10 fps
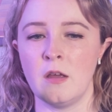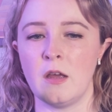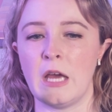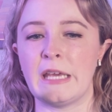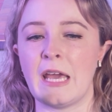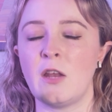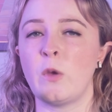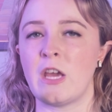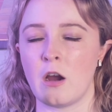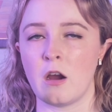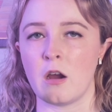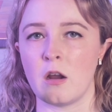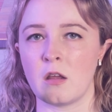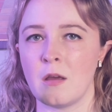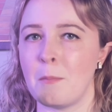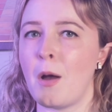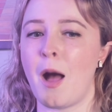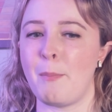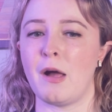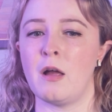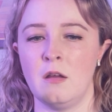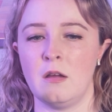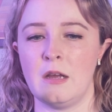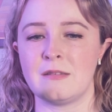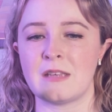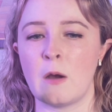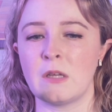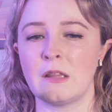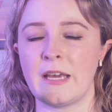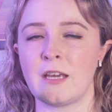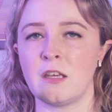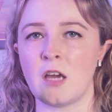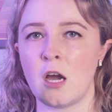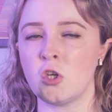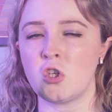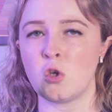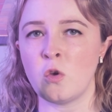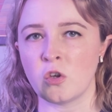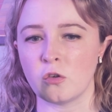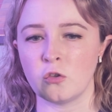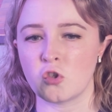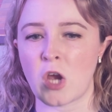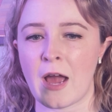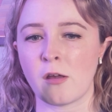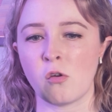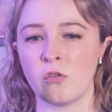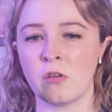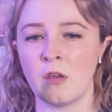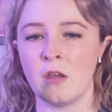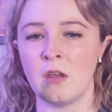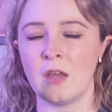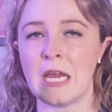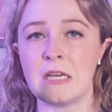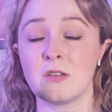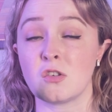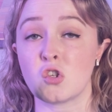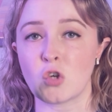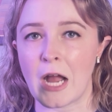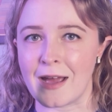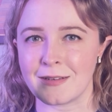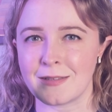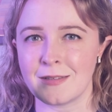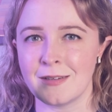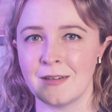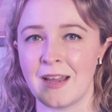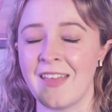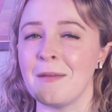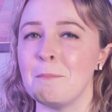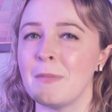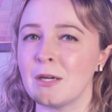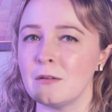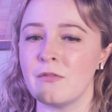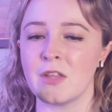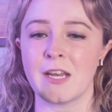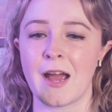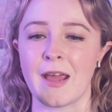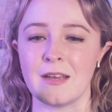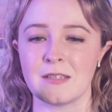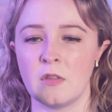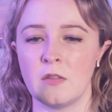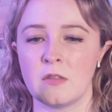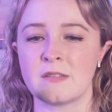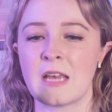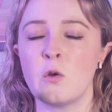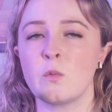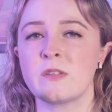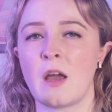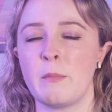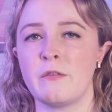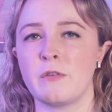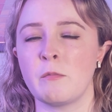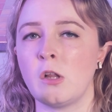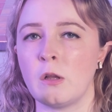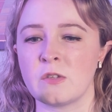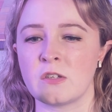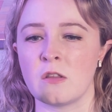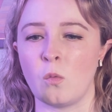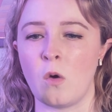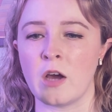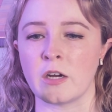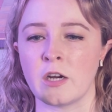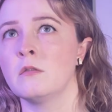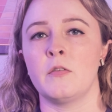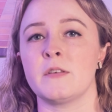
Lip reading: Again we heard, "Papa." It sounded like a young 2-year-old child, in distress, in the middle of the night. The sound was coming from close to the water.